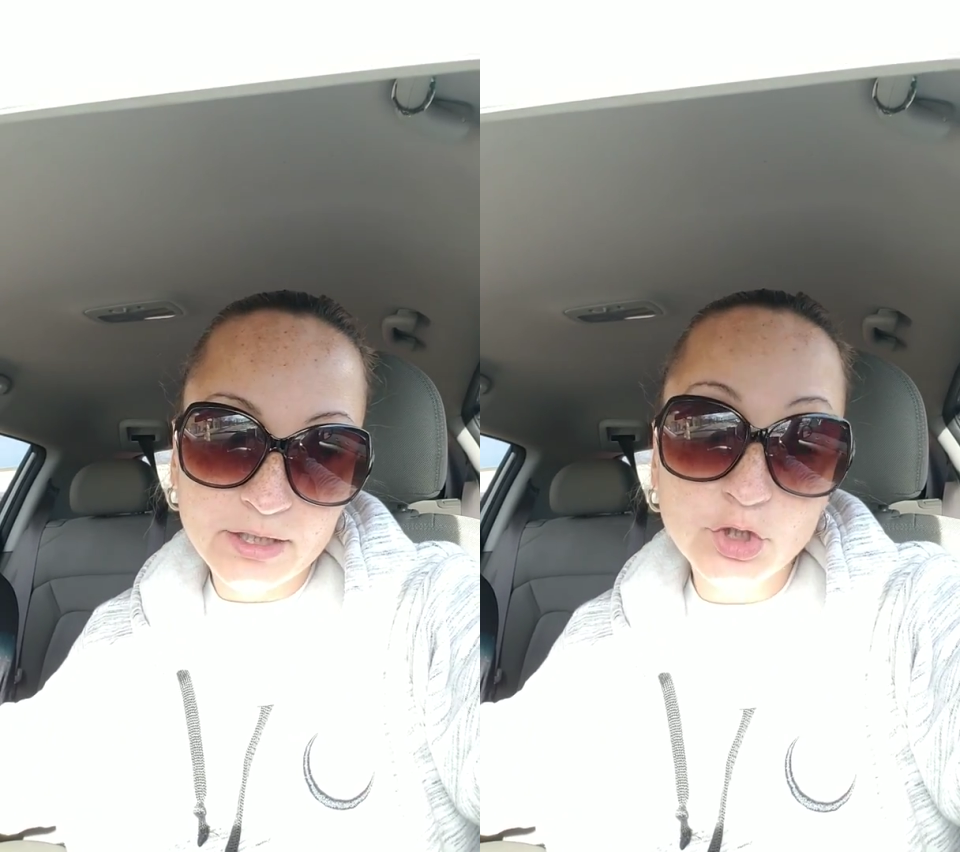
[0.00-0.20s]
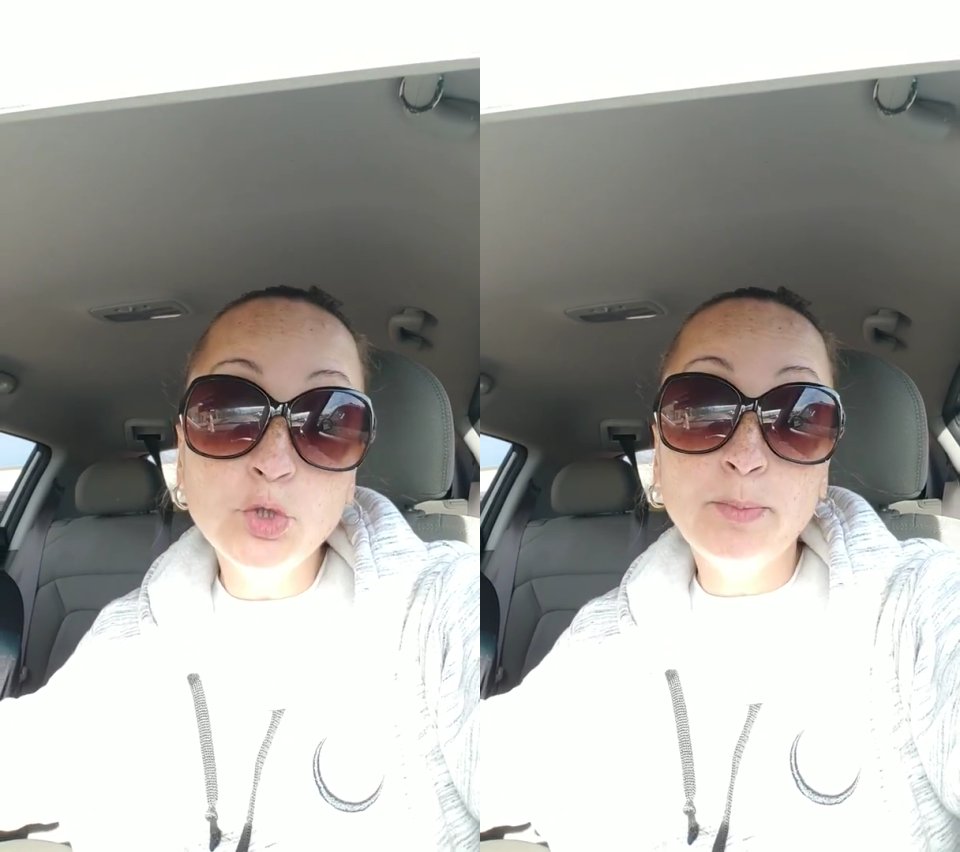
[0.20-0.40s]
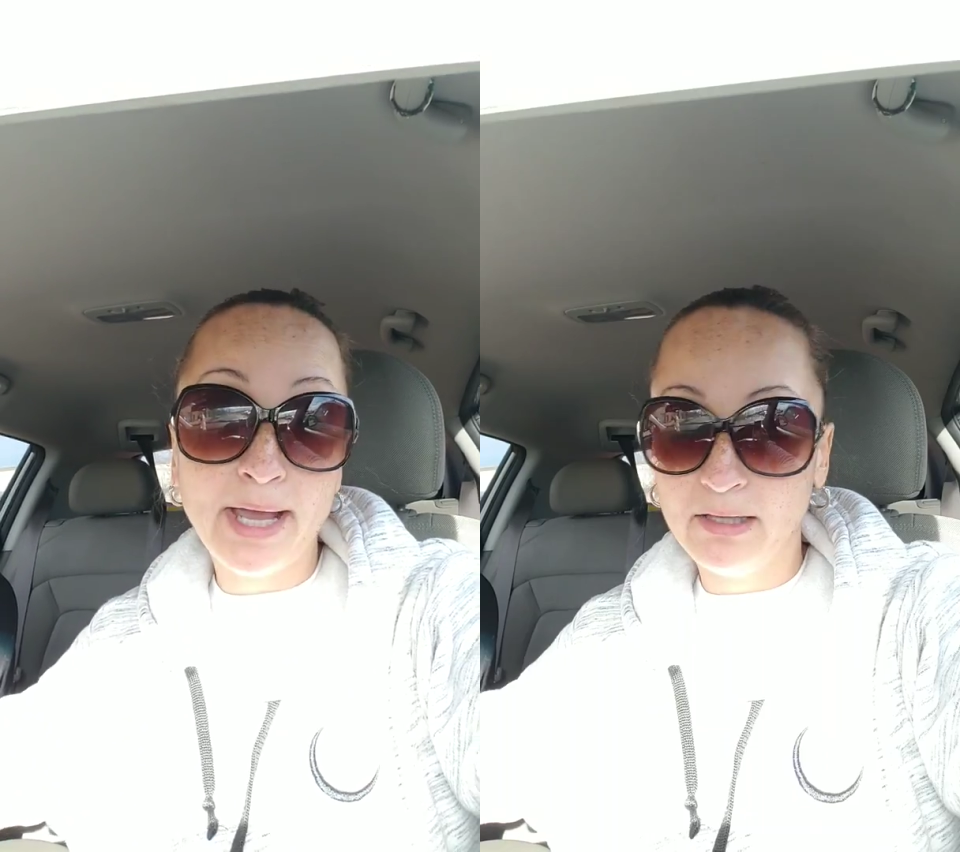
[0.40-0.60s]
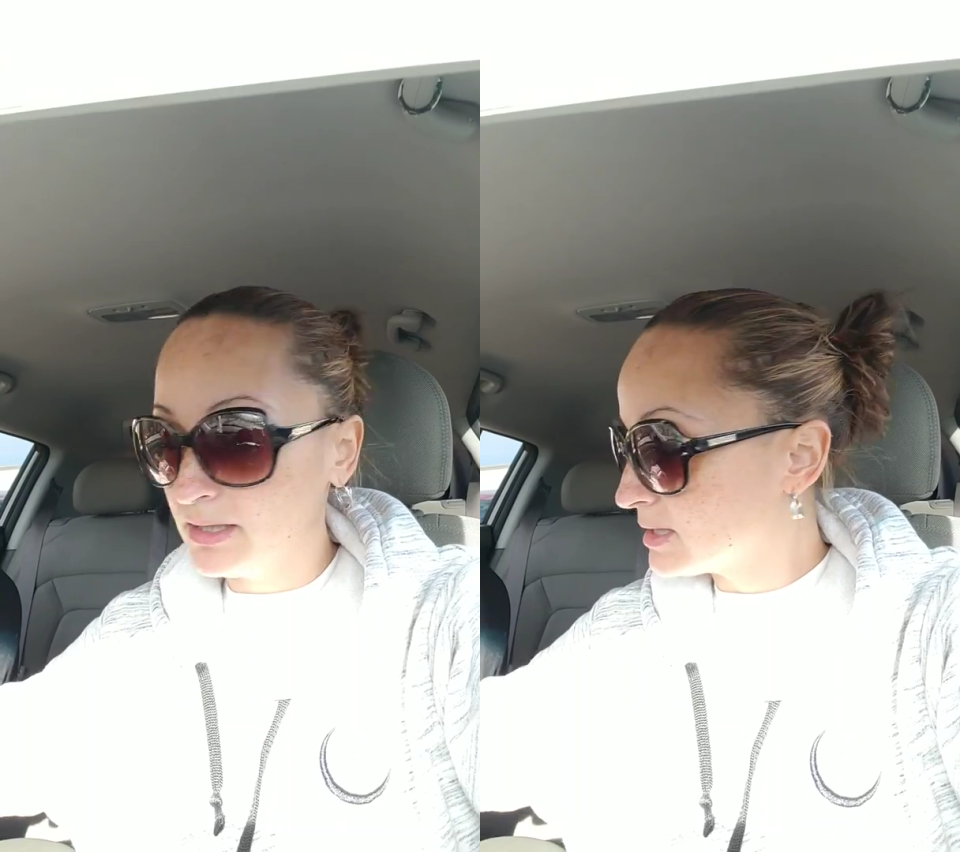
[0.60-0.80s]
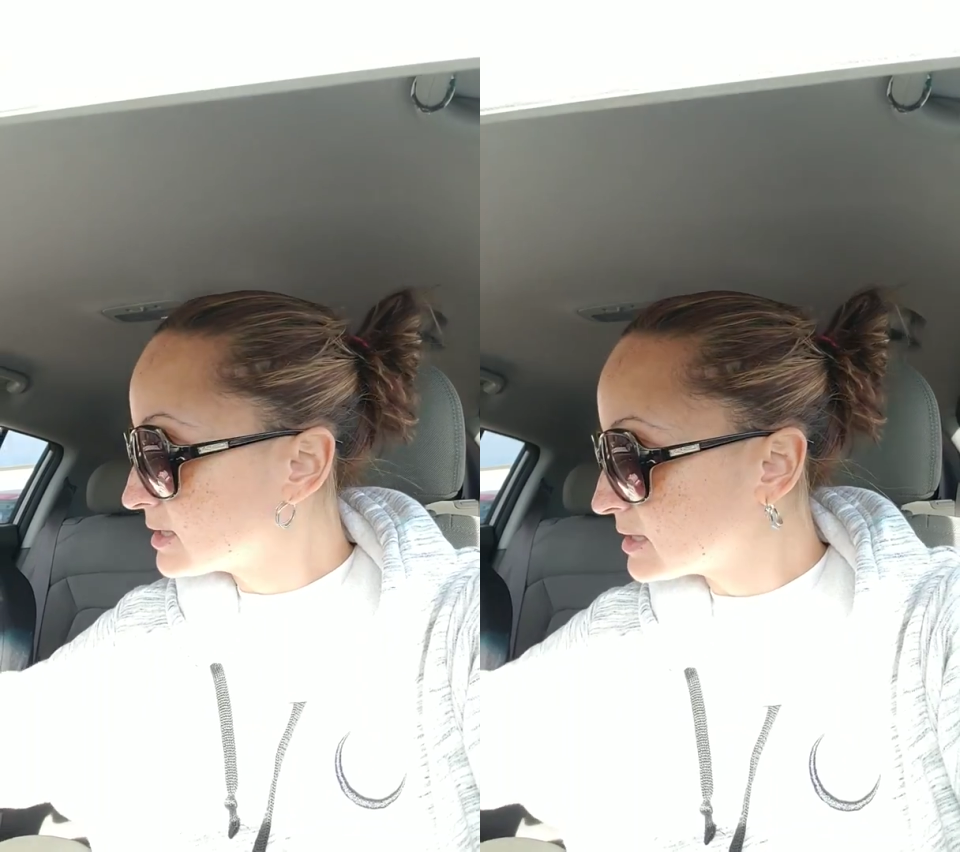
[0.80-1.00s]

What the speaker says: New Balance.